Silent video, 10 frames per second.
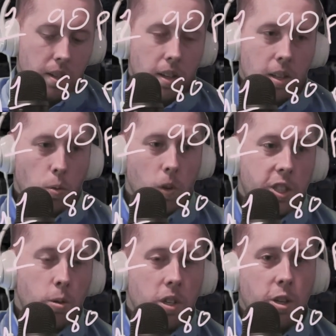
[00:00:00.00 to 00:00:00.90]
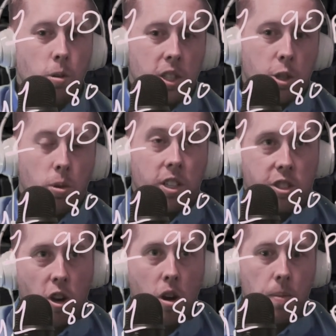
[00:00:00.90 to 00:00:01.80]
What you would do is you would
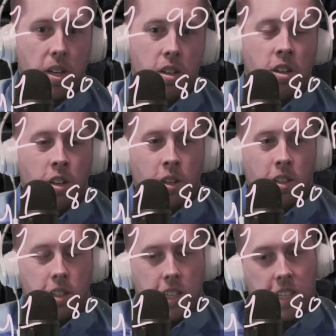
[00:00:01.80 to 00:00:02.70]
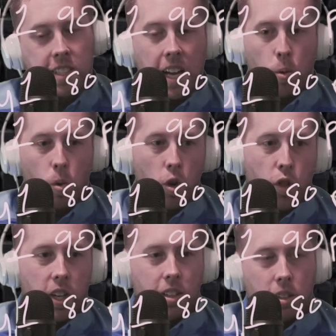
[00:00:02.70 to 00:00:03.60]
determine, is that worth
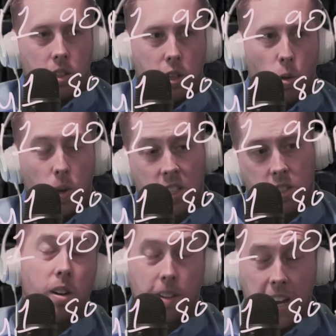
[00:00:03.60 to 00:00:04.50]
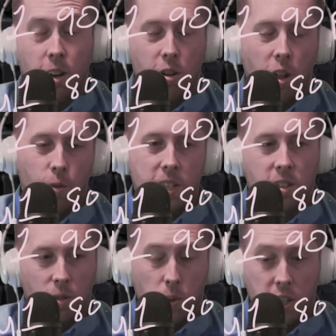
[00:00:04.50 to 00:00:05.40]
it? What is $800
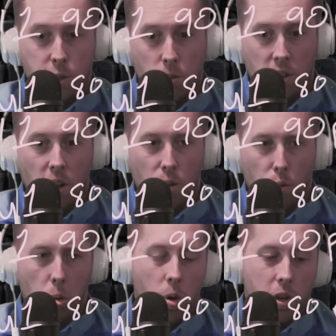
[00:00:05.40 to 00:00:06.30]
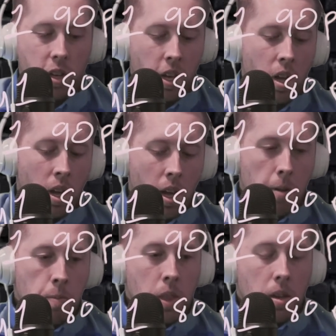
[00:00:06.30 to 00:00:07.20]
risk with a $200 reward?
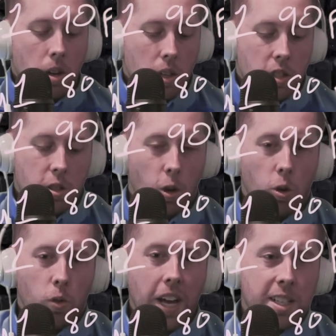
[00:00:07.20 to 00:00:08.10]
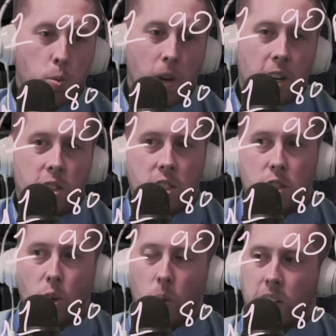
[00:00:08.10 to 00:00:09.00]
So that's where
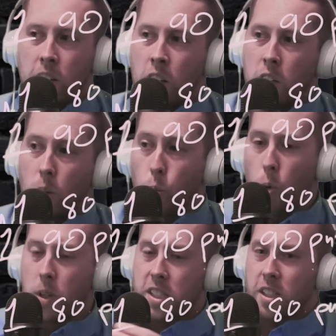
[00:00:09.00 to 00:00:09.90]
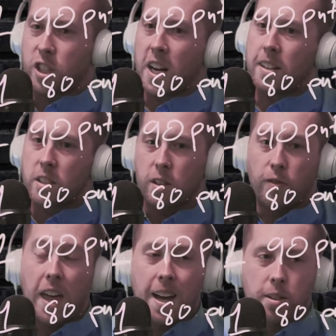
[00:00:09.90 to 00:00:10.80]
just knowing, what's the chances
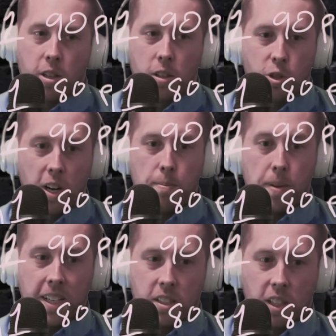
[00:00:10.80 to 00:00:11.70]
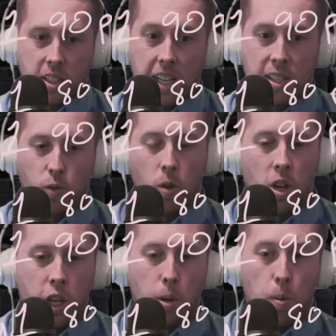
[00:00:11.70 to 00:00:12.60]
of that trade being successful?
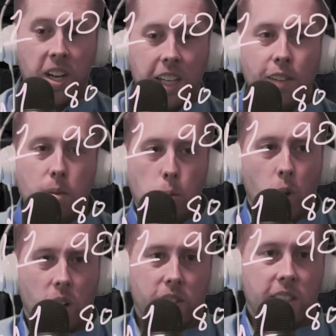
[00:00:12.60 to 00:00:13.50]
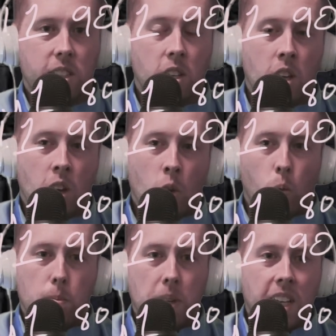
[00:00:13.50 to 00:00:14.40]
Your break-even point on this
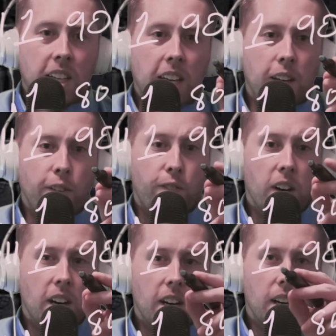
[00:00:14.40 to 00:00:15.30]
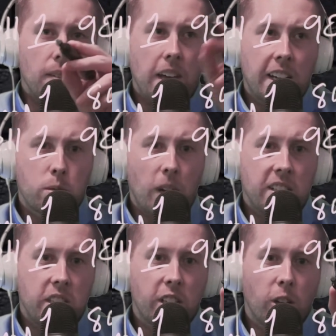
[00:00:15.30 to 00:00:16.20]
would be if
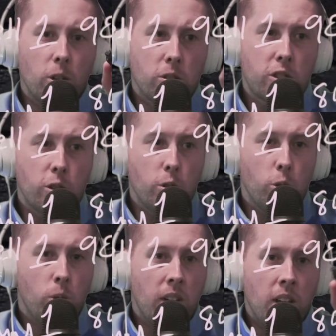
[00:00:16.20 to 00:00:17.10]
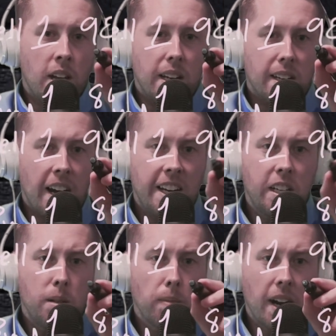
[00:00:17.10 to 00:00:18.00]
XYZ goes to
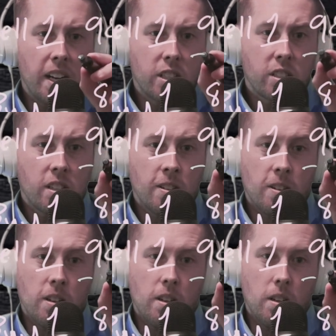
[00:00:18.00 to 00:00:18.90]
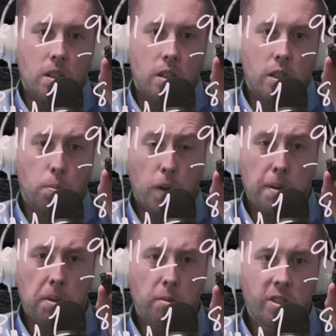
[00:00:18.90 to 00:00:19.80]
90 minus the
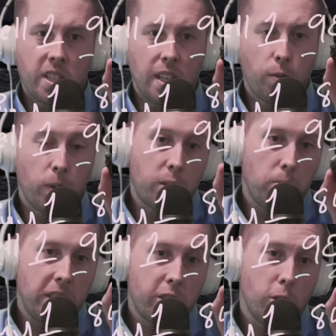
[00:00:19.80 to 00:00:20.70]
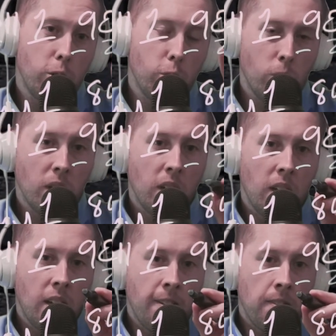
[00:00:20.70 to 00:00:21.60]
premium received, which would be 2.
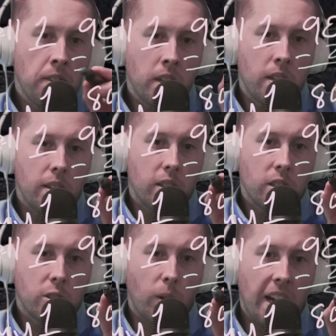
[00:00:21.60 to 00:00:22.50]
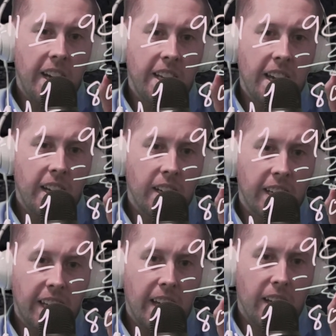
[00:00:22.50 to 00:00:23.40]
So 88
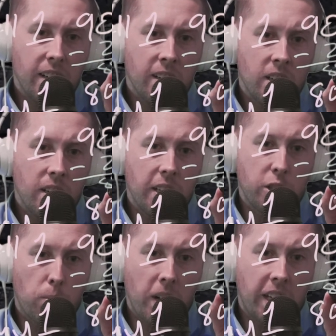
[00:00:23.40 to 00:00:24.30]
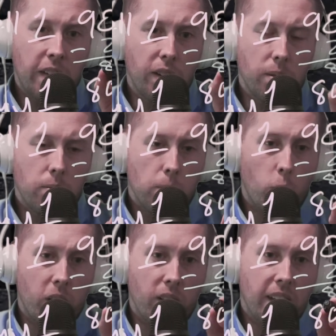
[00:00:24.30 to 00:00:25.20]
again is your break-even
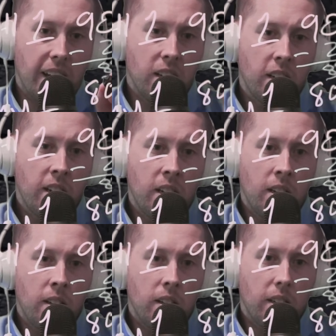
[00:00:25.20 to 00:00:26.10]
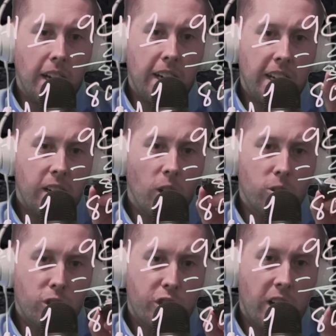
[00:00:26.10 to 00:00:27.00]
point on that.
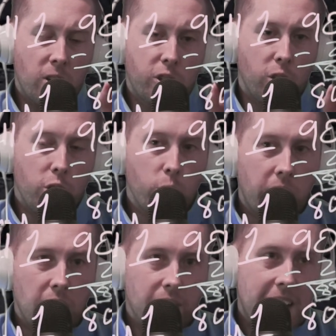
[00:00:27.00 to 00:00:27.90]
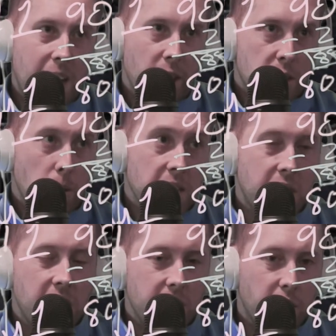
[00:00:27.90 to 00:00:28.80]
$88 a share. So you can allow
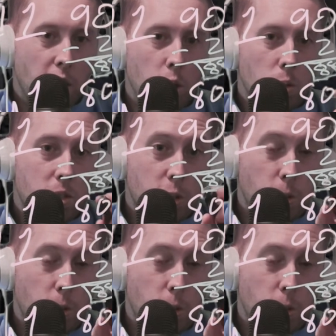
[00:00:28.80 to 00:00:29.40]
XYZ to go to